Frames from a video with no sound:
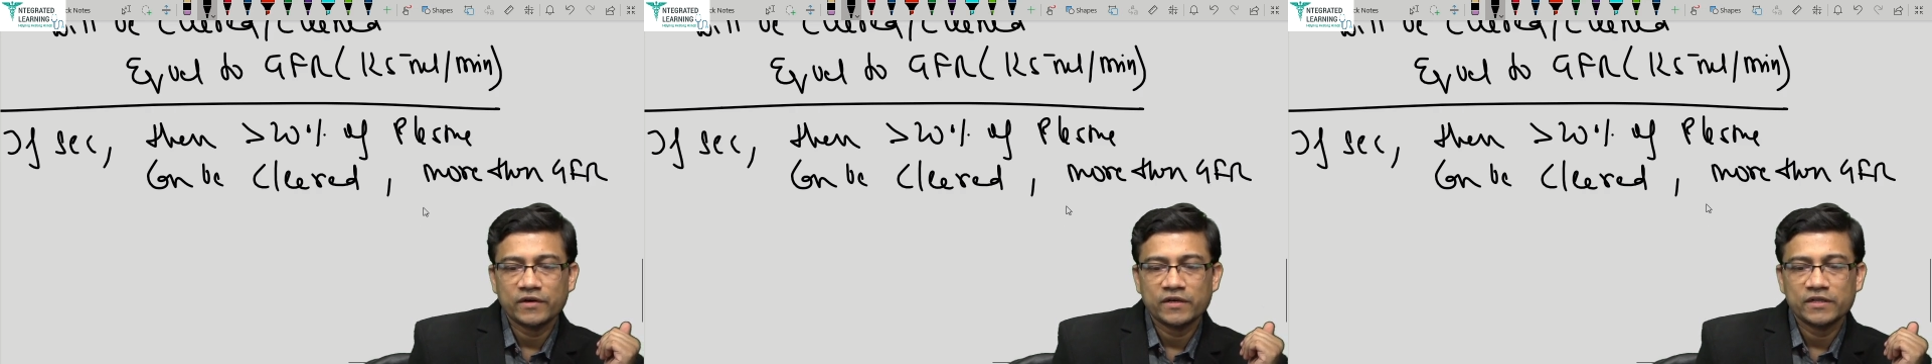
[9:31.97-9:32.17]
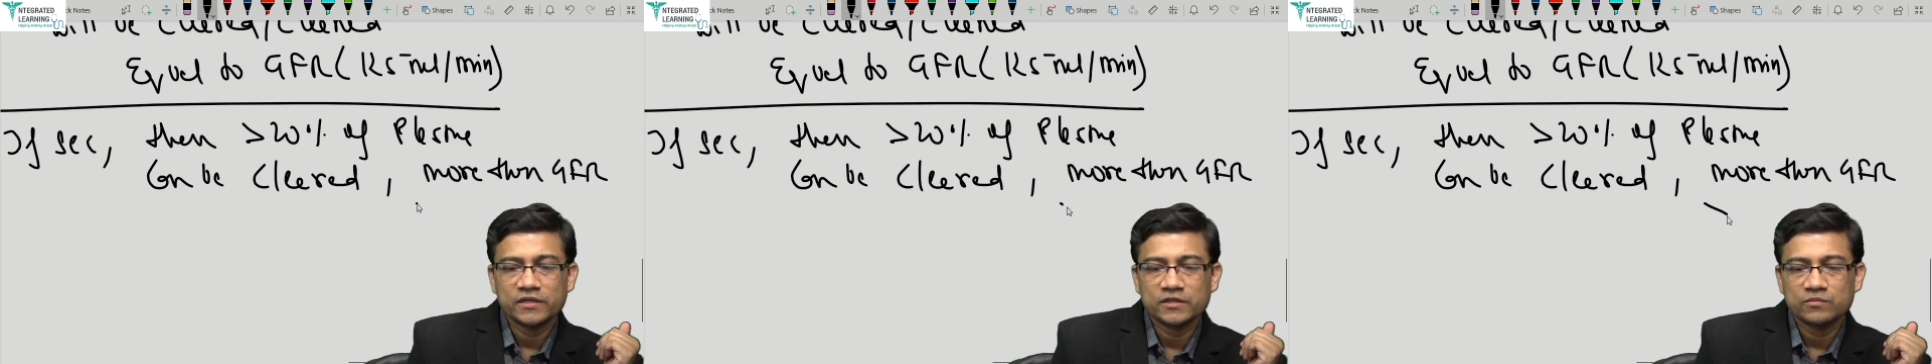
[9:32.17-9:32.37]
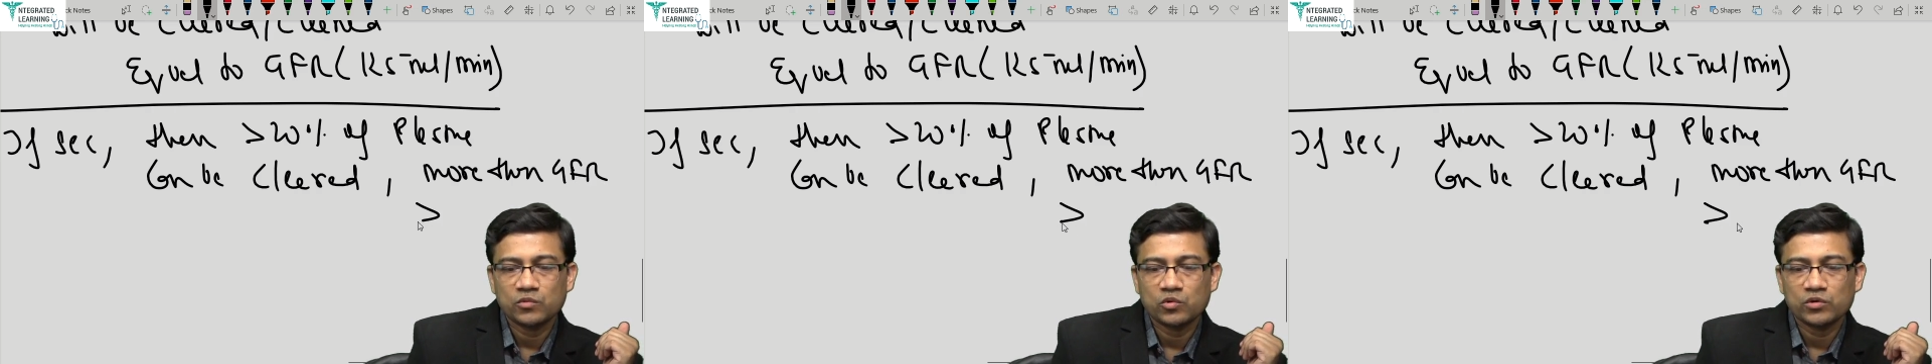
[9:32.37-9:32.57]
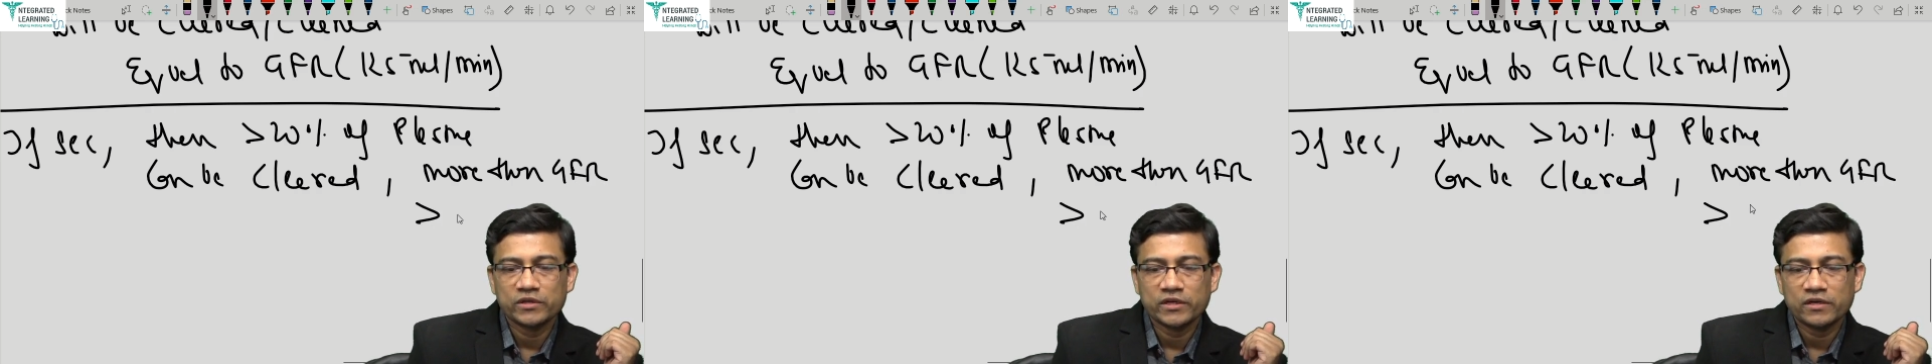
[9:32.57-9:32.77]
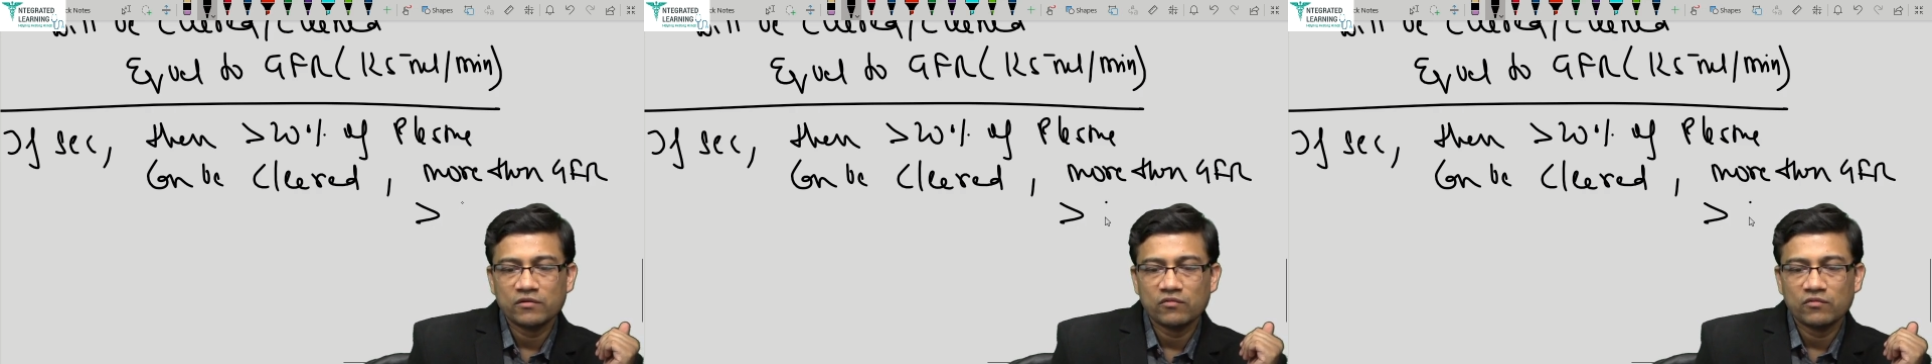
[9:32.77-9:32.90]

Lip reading: that is more than